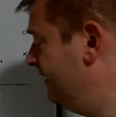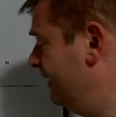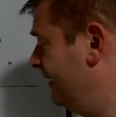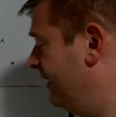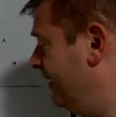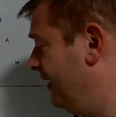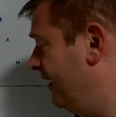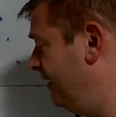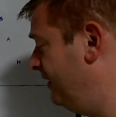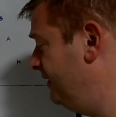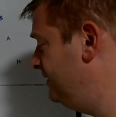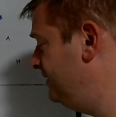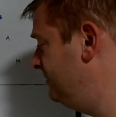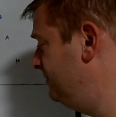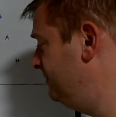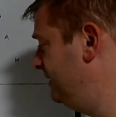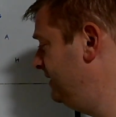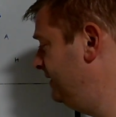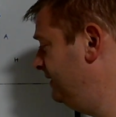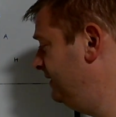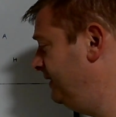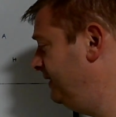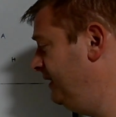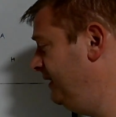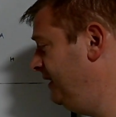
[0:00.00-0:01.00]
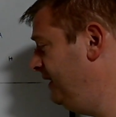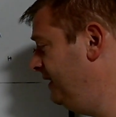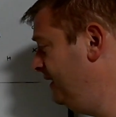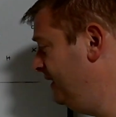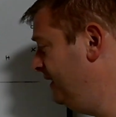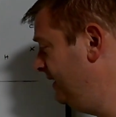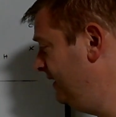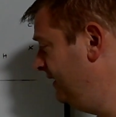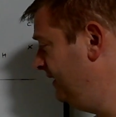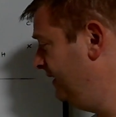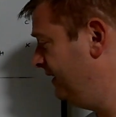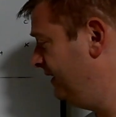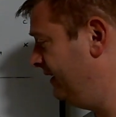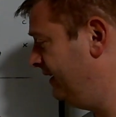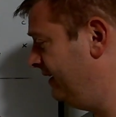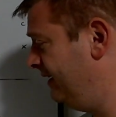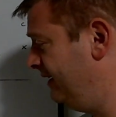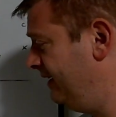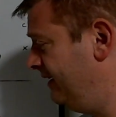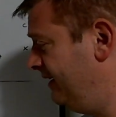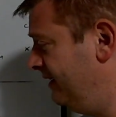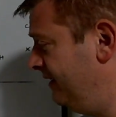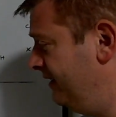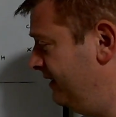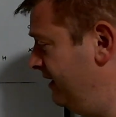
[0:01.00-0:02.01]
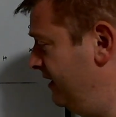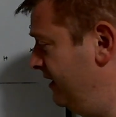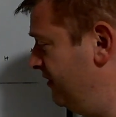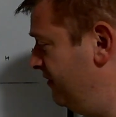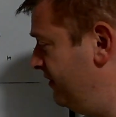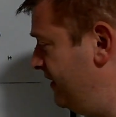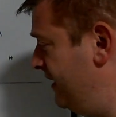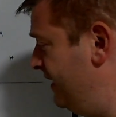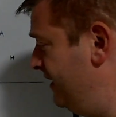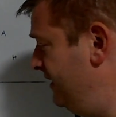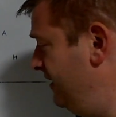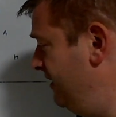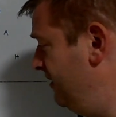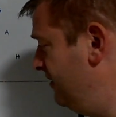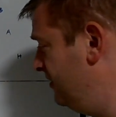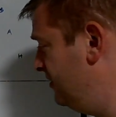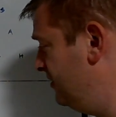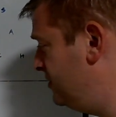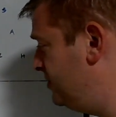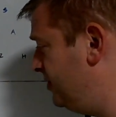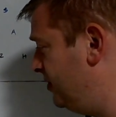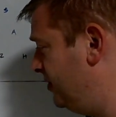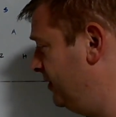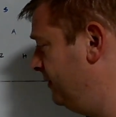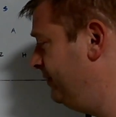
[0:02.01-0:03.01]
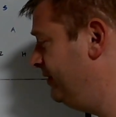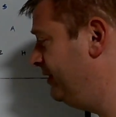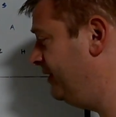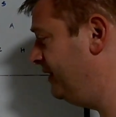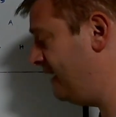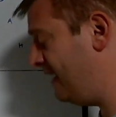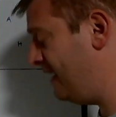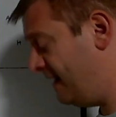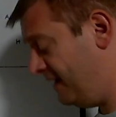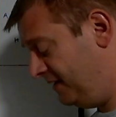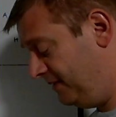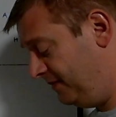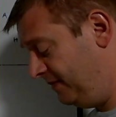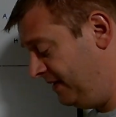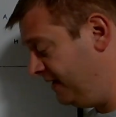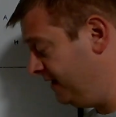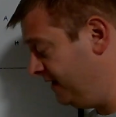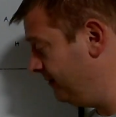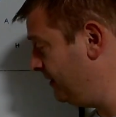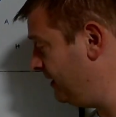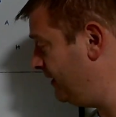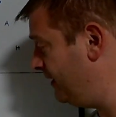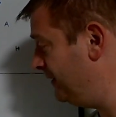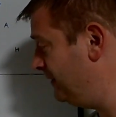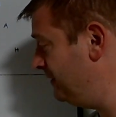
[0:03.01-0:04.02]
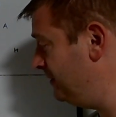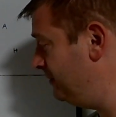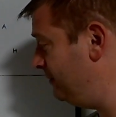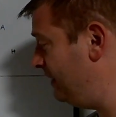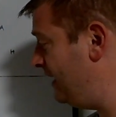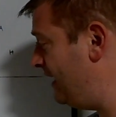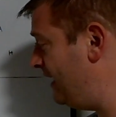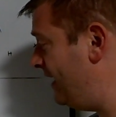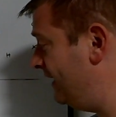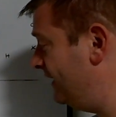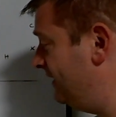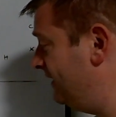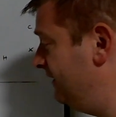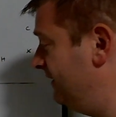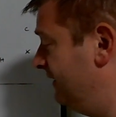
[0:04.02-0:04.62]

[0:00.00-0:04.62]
Ultimately, if any of those perimeter guys become hard to block,